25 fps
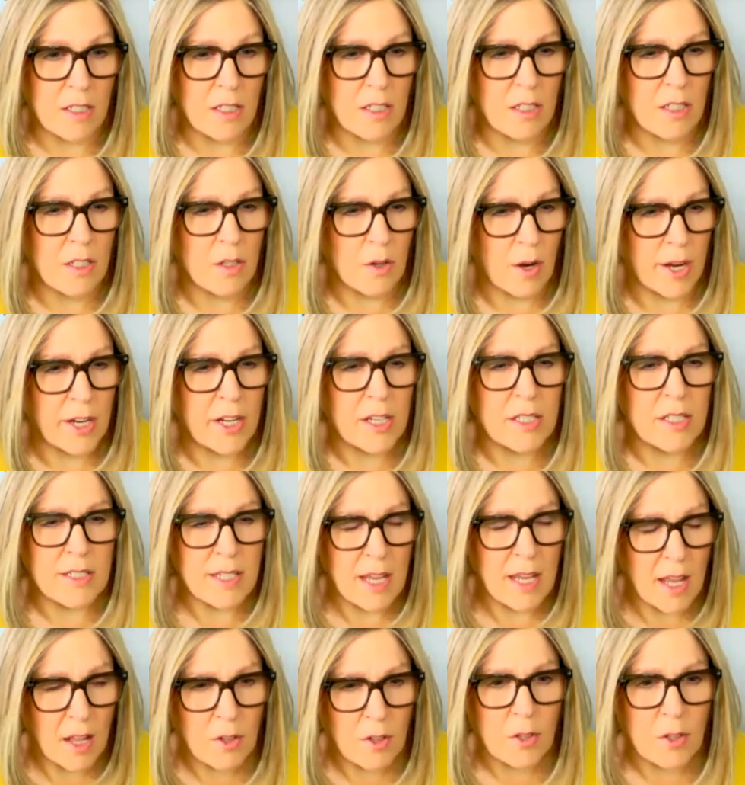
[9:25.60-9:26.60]
I could
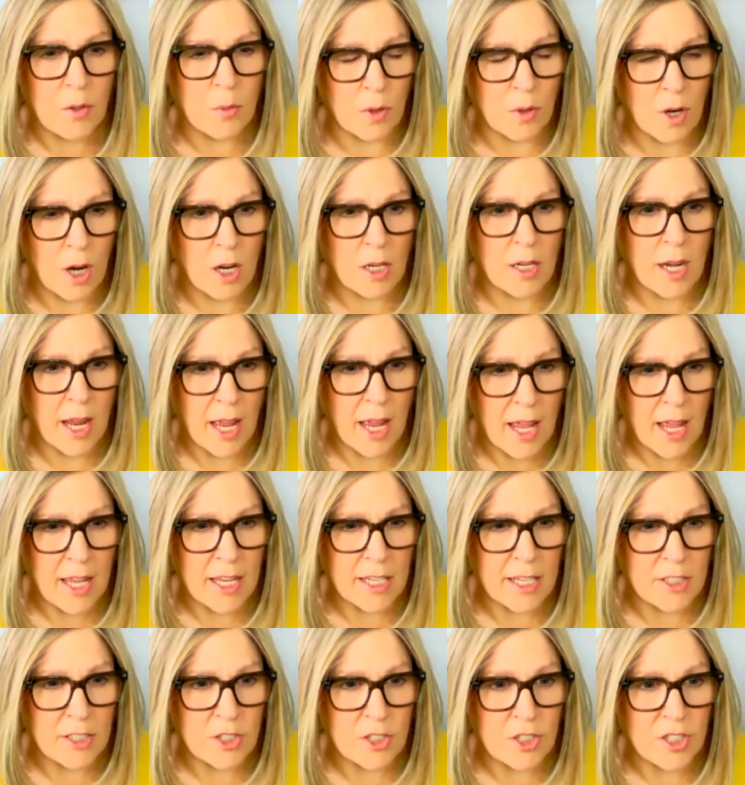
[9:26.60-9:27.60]
tell you were on
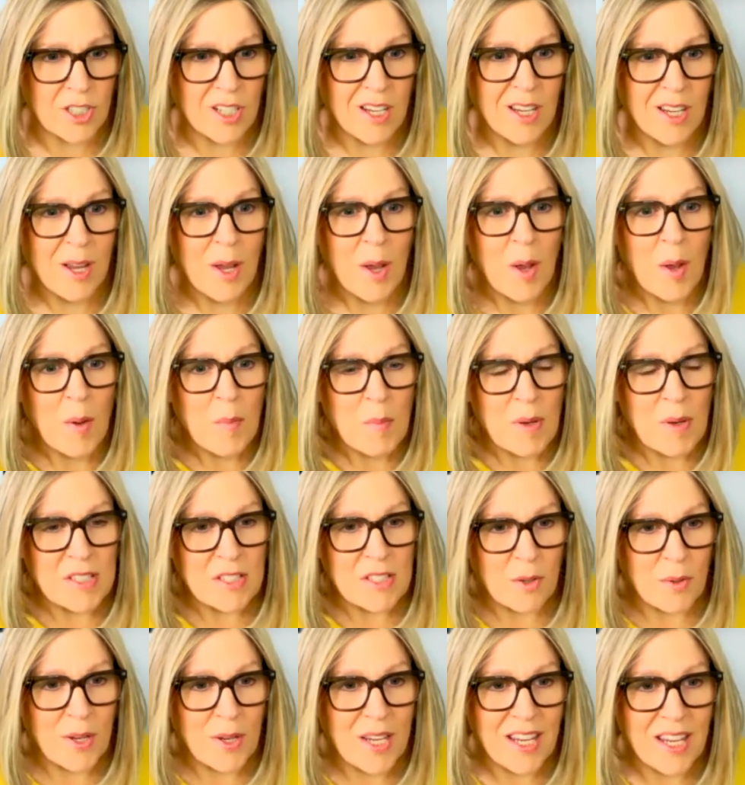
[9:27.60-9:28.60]
edge. But
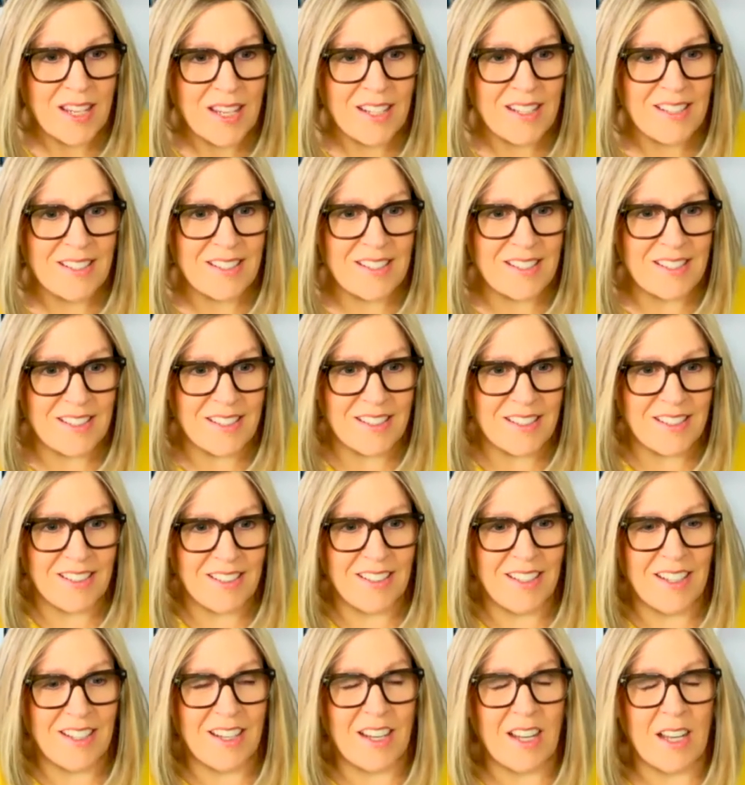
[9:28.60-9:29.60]
so his
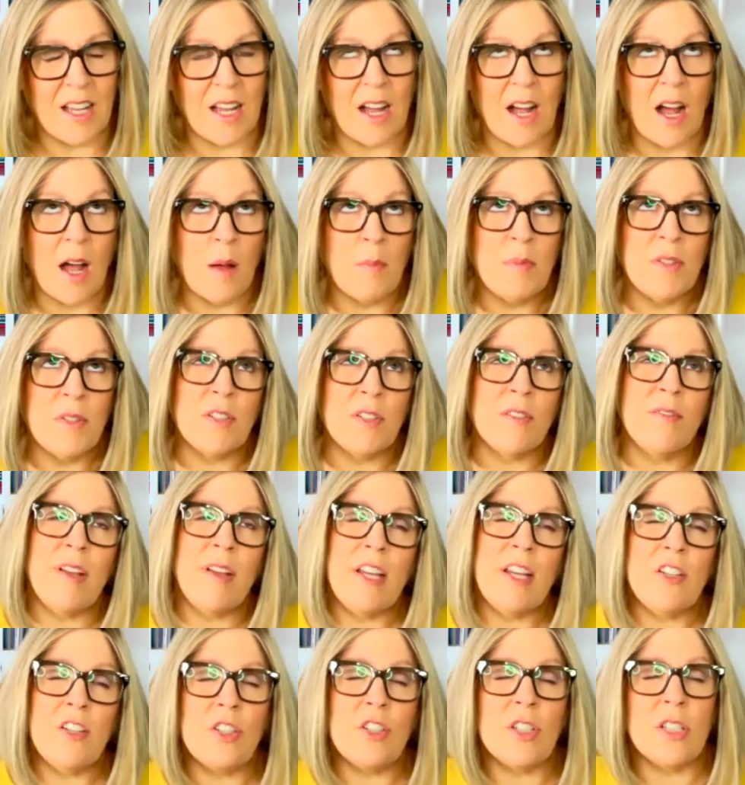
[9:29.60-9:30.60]

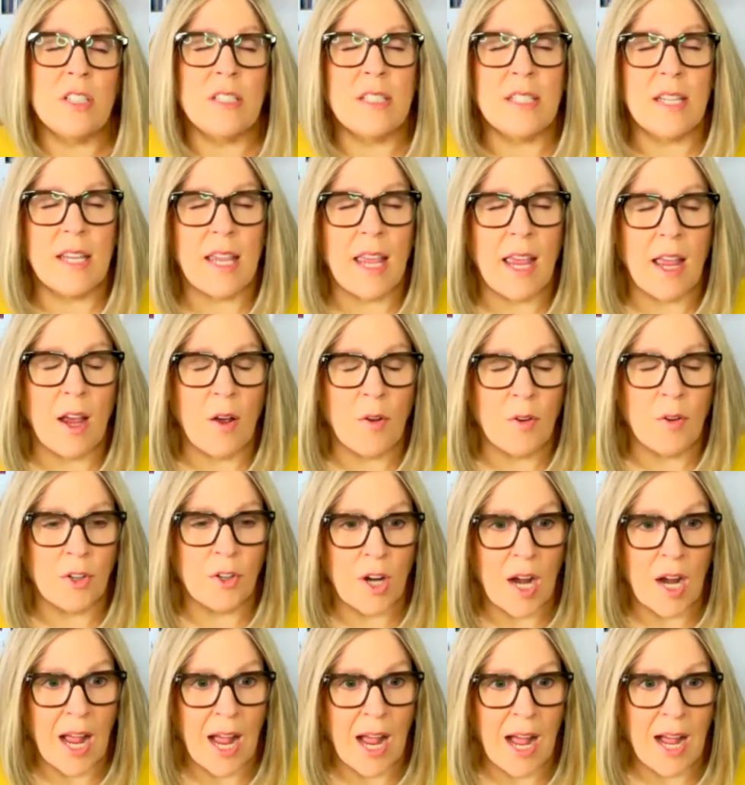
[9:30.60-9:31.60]
observations
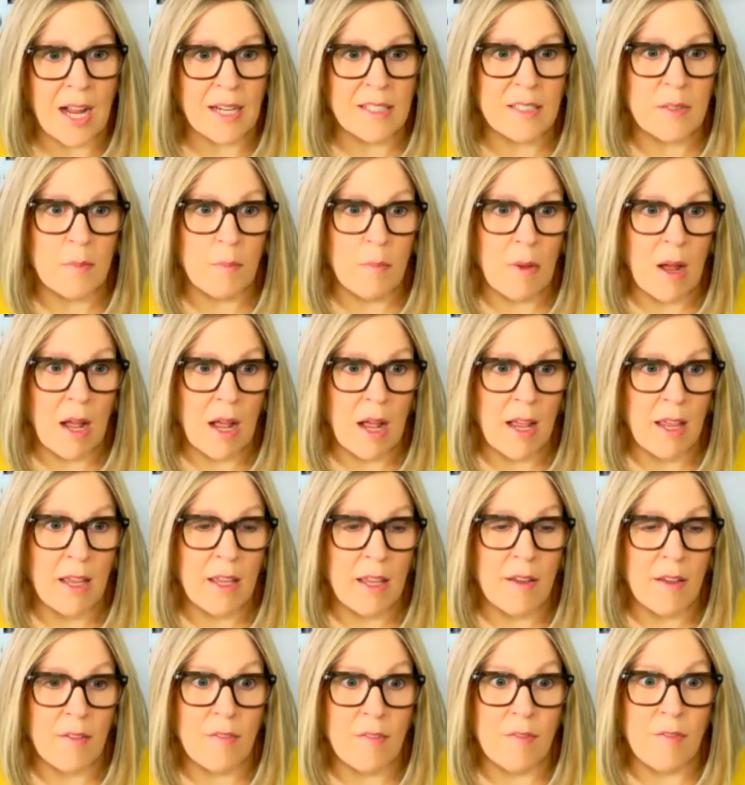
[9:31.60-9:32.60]
counteract
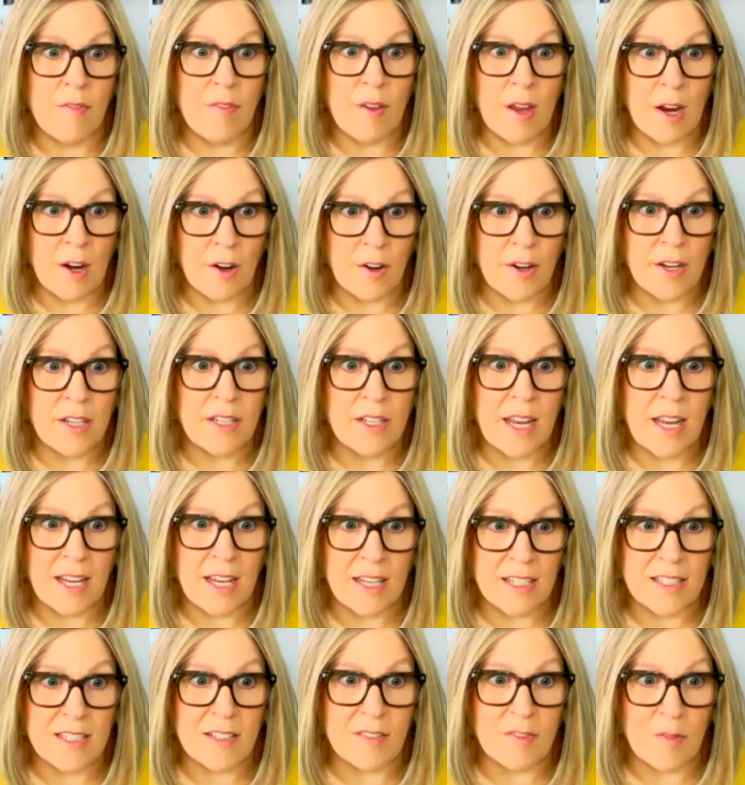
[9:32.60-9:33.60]
my very
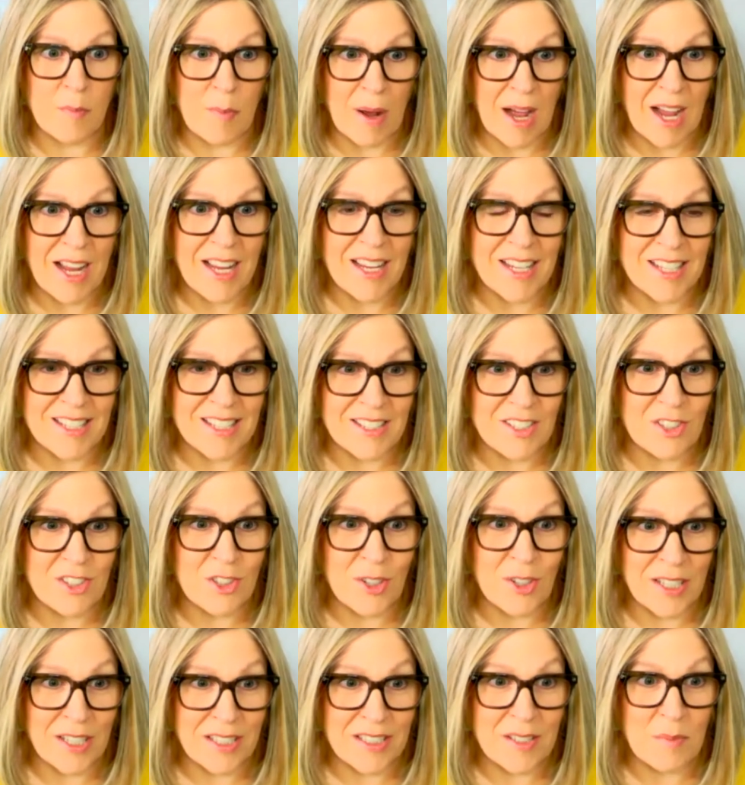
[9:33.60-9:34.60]
negative bias
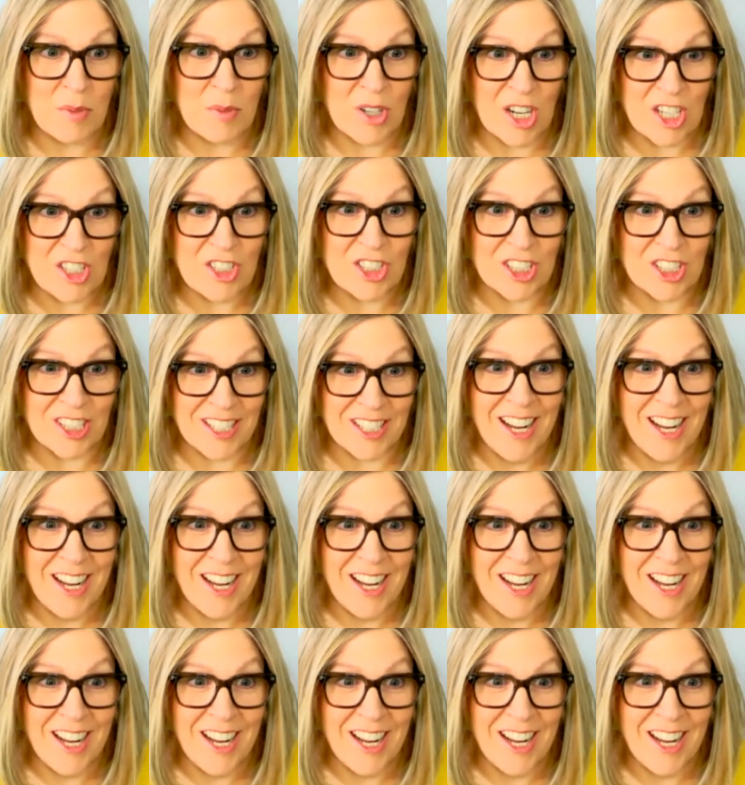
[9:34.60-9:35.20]
during depression.